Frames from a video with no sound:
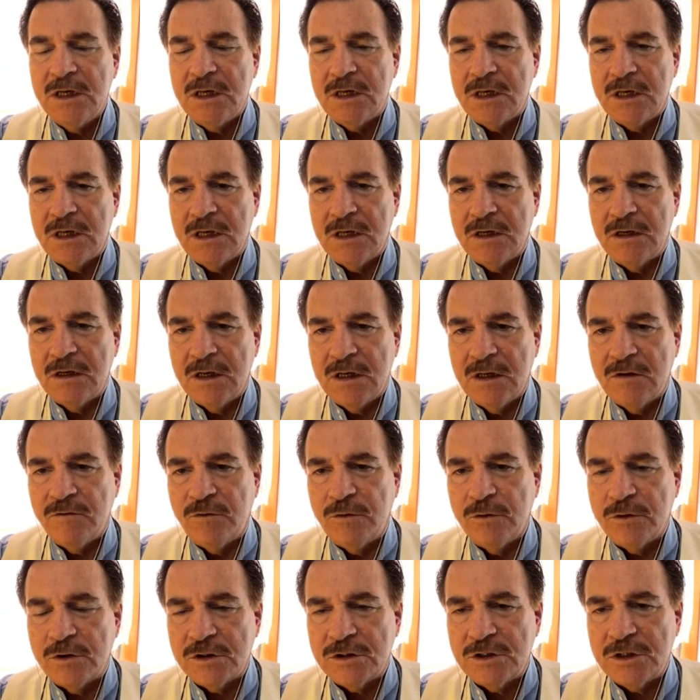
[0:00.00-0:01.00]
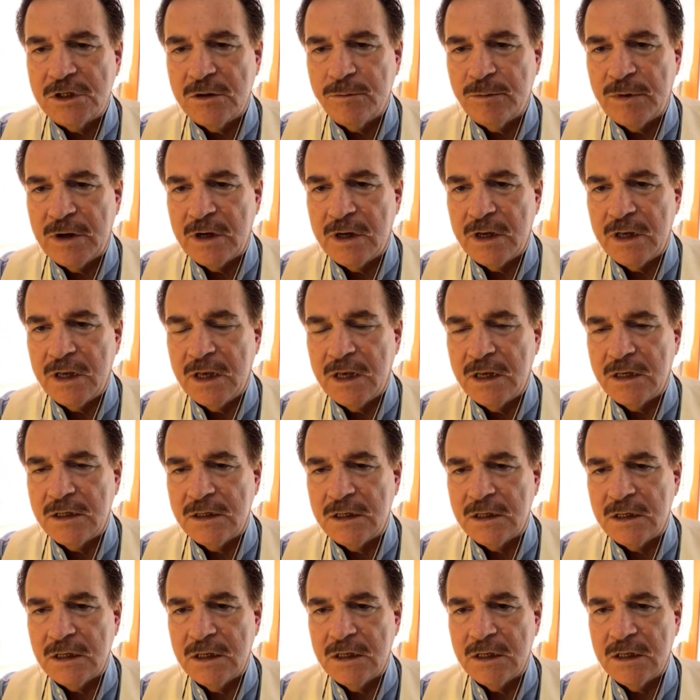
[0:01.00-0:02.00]
in Fukushima and
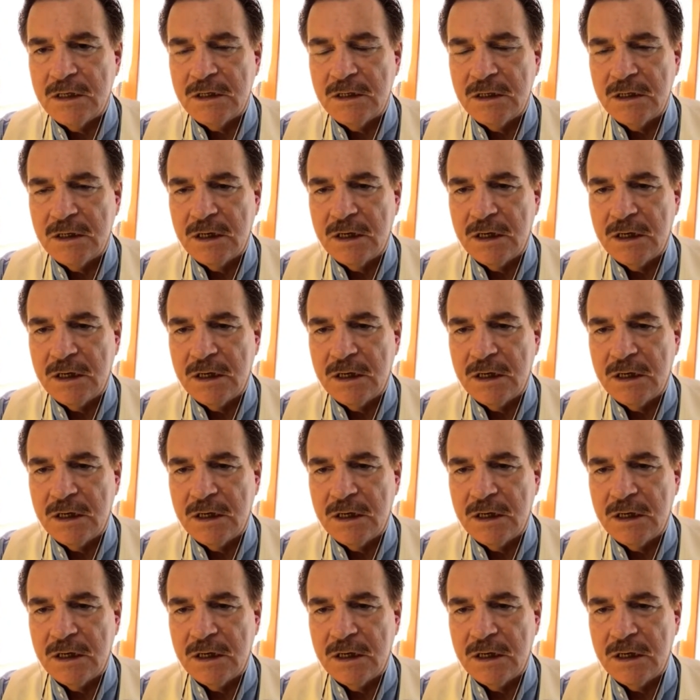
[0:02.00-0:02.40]
in